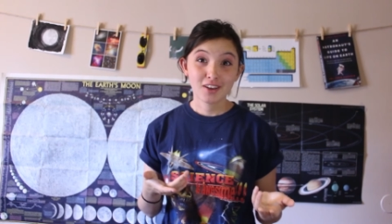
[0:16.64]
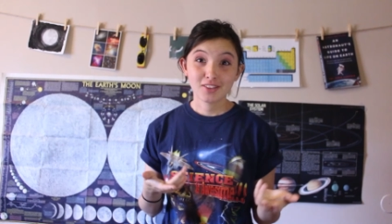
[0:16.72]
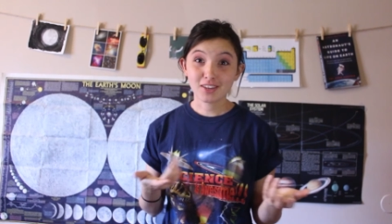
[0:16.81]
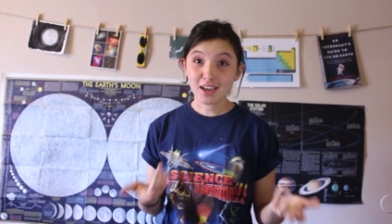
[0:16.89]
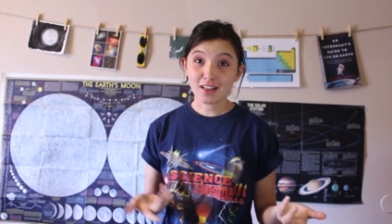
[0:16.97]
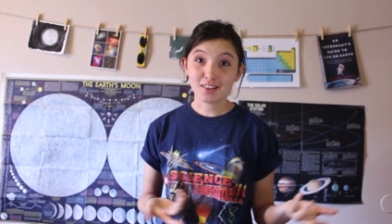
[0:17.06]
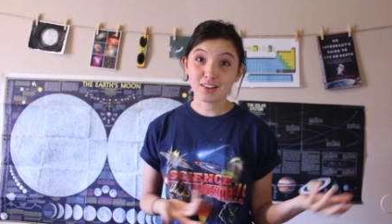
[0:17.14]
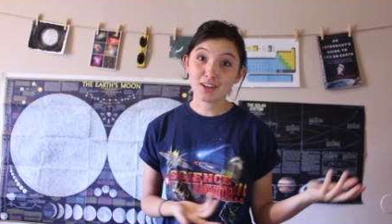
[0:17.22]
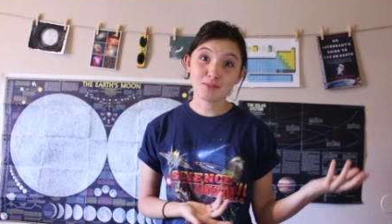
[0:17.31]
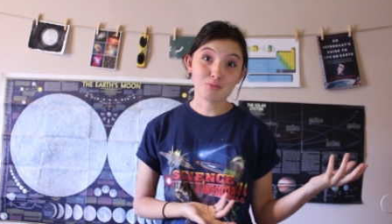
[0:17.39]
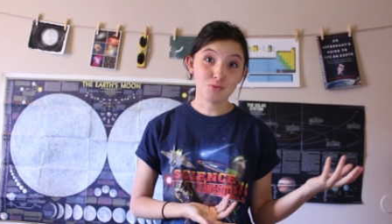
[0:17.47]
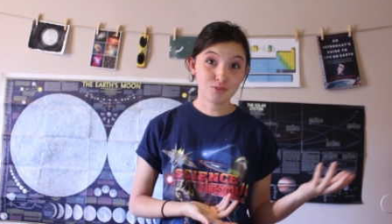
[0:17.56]
the
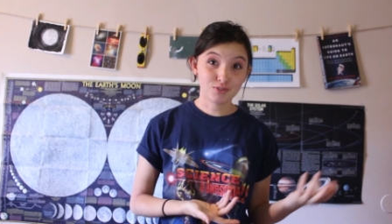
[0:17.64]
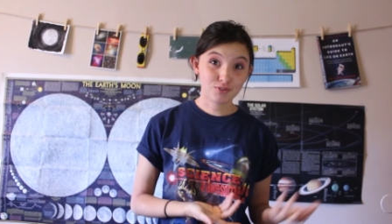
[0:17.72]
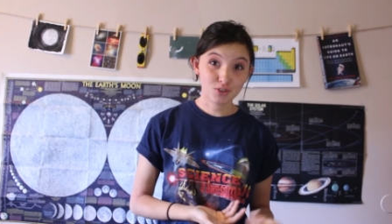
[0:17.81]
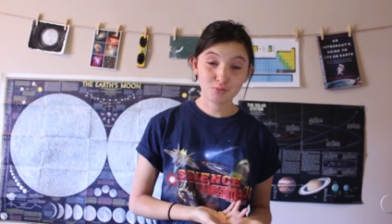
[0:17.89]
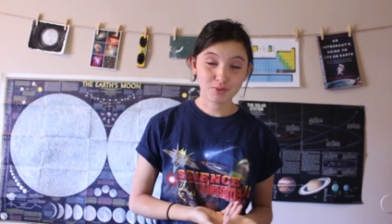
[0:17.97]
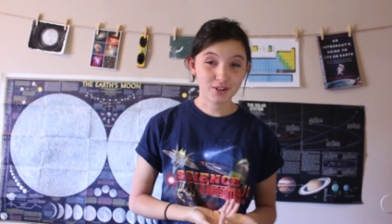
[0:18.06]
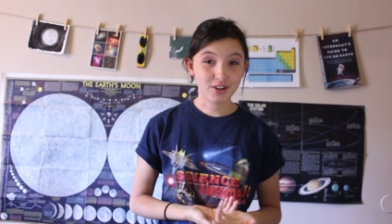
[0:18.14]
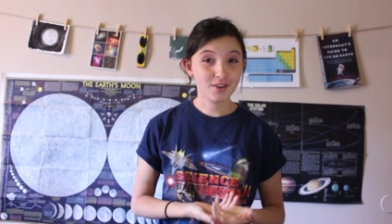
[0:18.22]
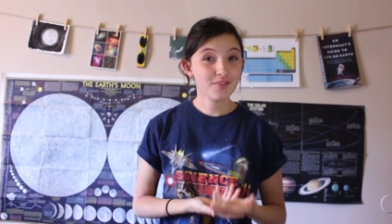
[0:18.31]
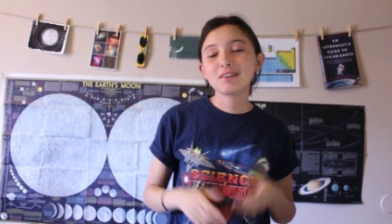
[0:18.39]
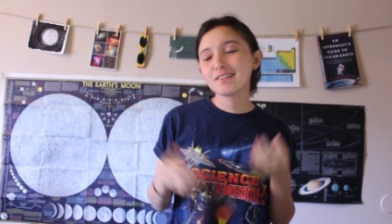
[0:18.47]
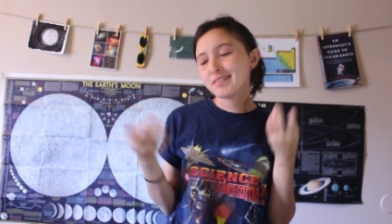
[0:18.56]
Galilean moons of
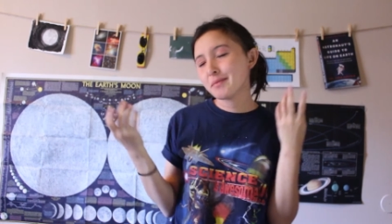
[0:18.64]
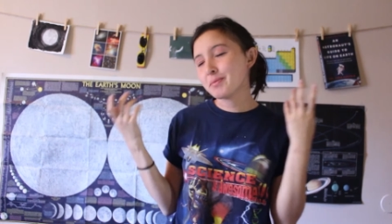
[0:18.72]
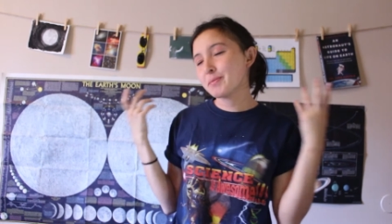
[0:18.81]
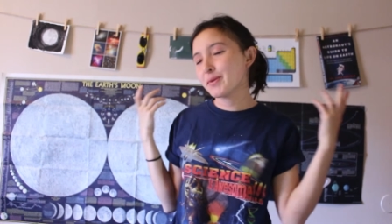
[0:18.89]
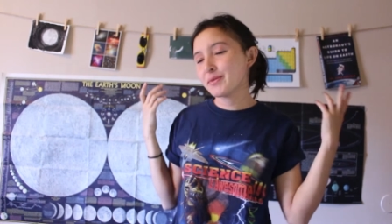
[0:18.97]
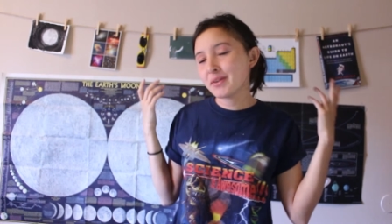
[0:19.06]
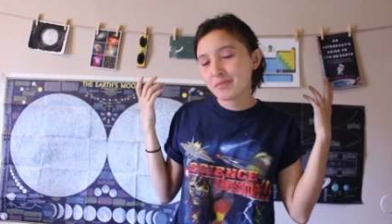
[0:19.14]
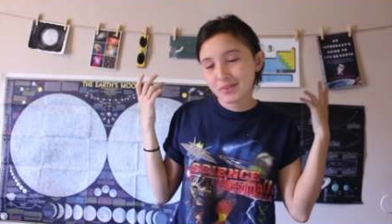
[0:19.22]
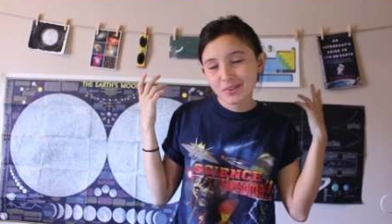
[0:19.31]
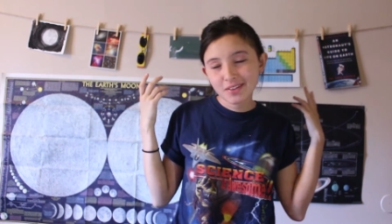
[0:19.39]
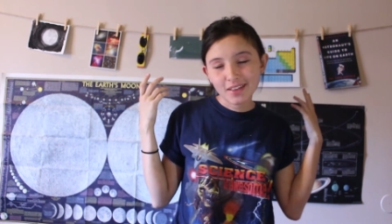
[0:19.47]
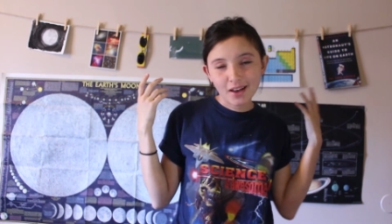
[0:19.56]
Jupiter. Because some people have never
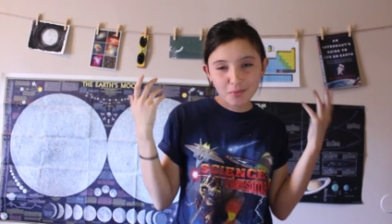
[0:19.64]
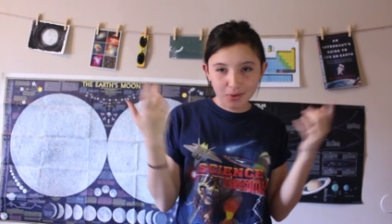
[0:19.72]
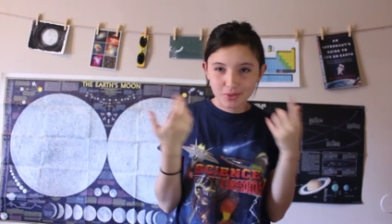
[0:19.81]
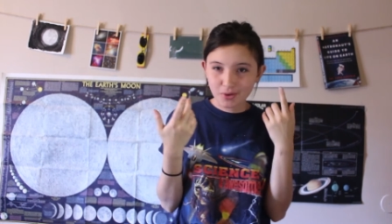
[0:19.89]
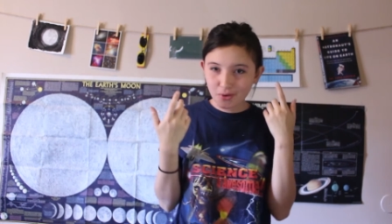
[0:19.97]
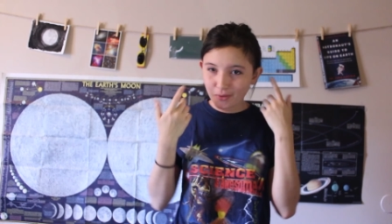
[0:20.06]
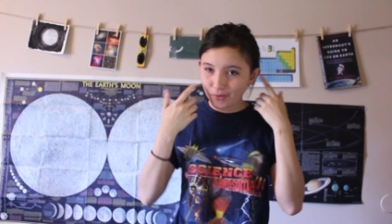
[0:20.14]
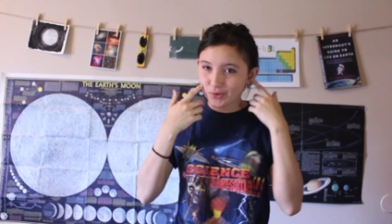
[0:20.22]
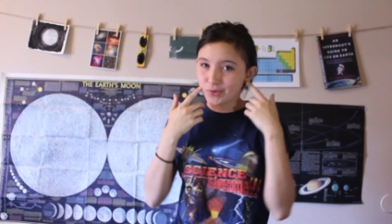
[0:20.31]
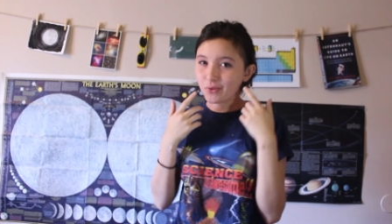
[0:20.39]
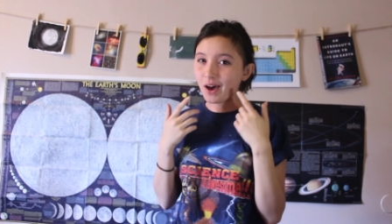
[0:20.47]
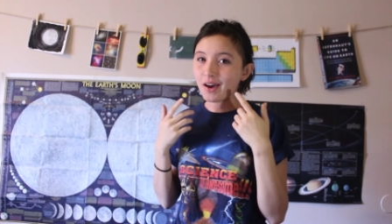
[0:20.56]
seen that with their own
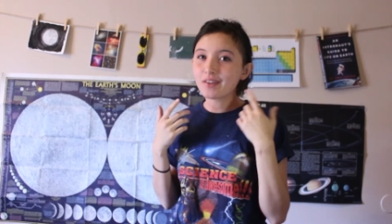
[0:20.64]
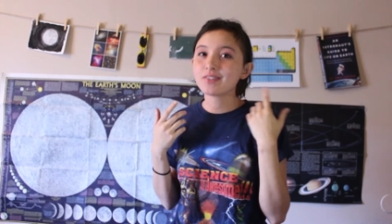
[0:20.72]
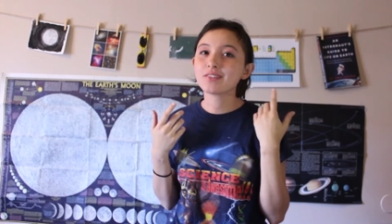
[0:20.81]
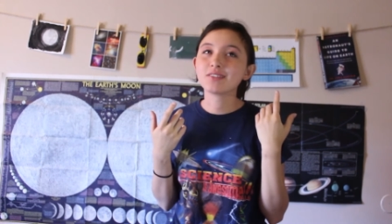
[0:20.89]
two eyes,